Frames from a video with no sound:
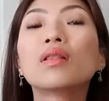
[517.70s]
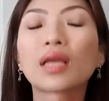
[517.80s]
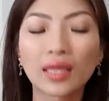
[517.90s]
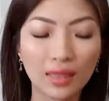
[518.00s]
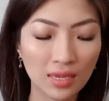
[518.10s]

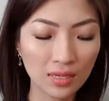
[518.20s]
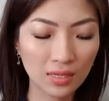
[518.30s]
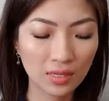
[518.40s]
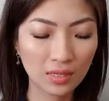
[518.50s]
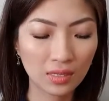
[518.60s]
like
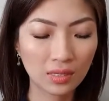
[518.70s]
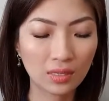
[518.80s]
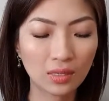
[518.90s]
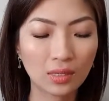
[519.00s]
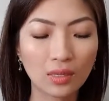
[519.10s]
this,
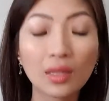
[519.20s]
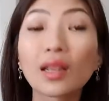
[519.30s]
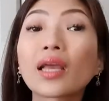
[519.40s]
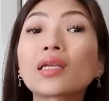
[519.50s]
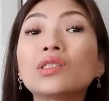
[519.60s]

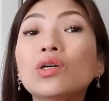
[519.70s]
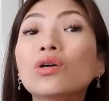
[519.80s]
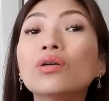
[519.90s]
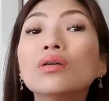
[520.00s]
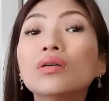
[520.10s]
like
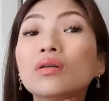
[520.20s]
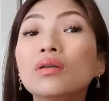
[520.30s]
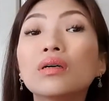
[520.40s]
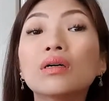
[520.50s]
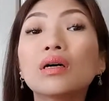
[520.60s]
so,
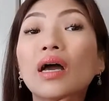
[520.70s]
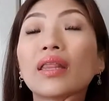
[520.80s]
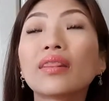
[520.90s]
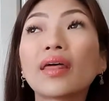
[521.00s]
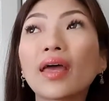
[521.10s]

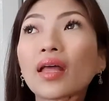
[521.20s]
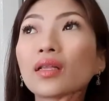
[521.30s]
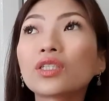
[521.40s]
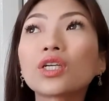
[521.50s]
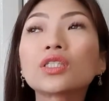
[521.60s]
and
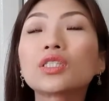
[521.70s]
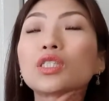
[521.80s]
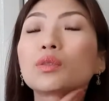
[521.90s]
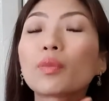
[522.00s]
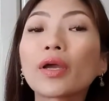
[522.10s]
then
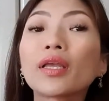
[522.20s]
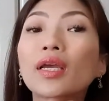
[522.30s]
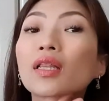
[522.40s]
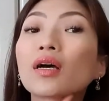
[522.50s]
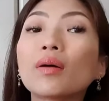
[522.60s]
just spreading
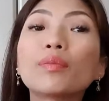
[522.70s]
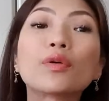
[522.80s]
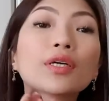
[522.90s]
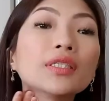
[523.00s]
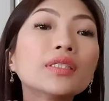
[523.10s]
it
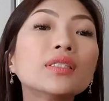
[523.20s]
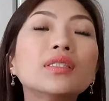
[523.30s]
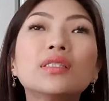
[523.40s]
upwards.